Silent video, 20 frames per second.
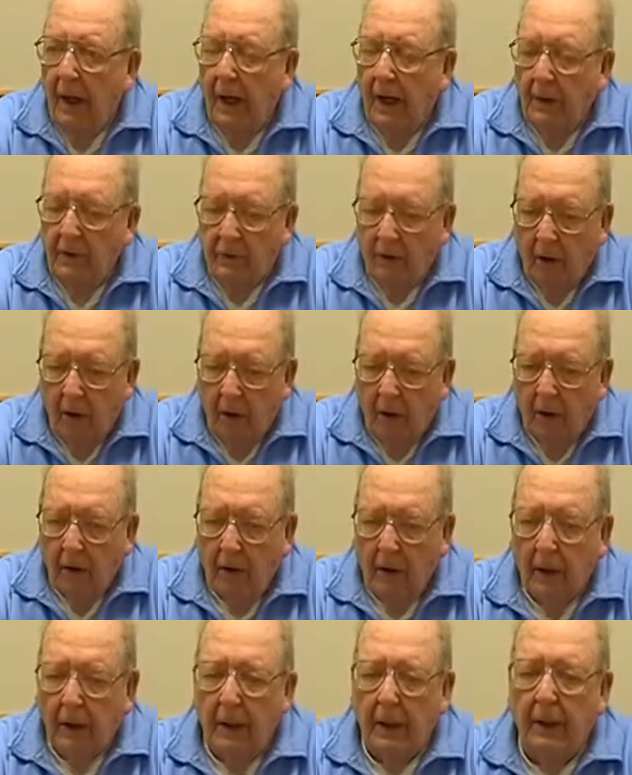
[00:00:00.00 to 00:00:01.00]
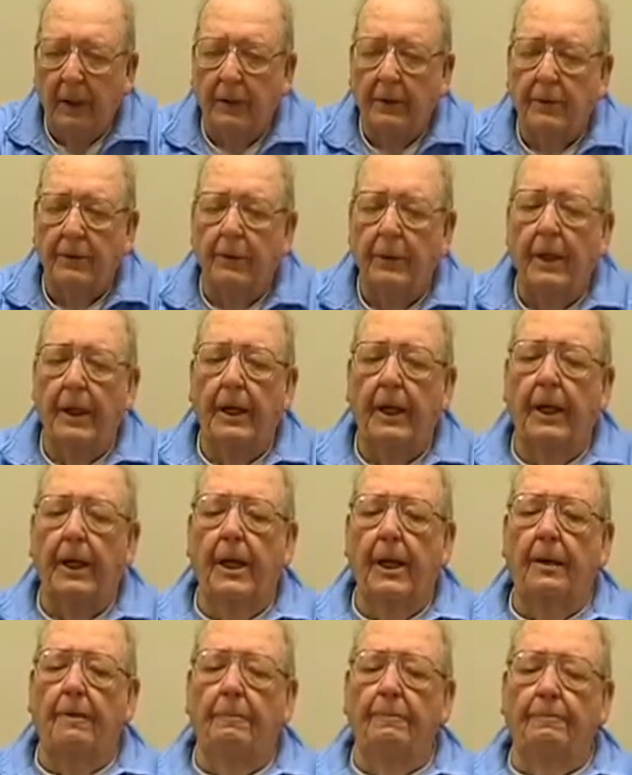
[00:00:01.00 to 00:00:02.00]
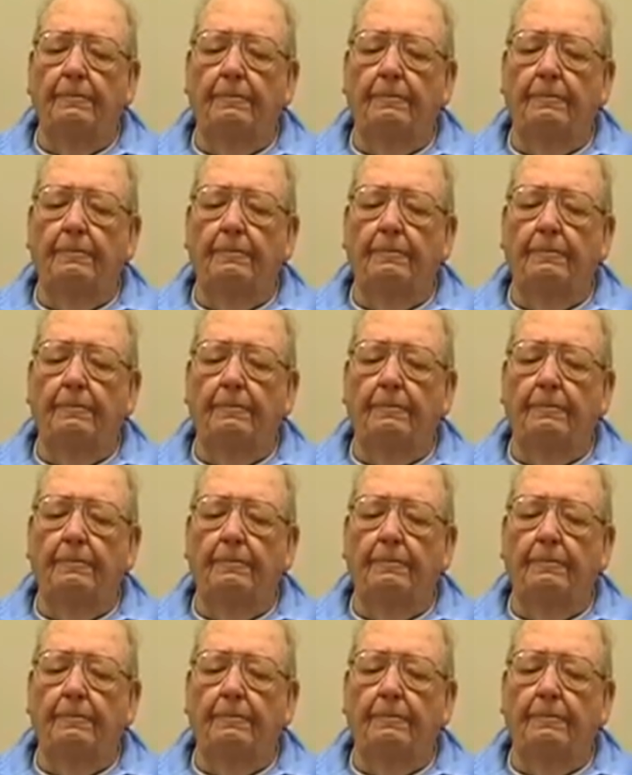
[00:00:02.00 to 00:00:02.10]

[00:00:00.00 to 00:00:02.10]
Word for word: Hedgehog is a uh,